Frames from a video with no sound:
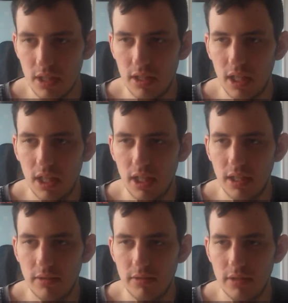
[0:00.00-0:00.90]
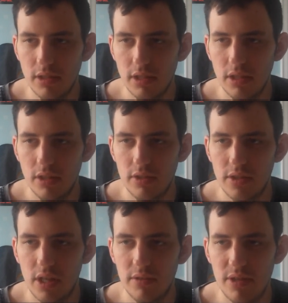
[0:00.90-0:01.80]
So
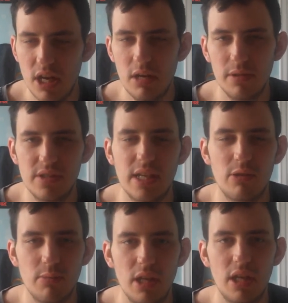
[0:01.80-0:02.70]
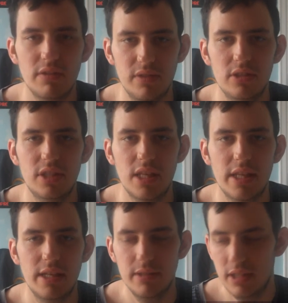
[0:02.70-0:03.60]
no, I'm content with my life. I'll say
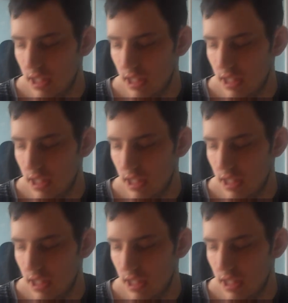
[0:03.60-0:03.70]
that.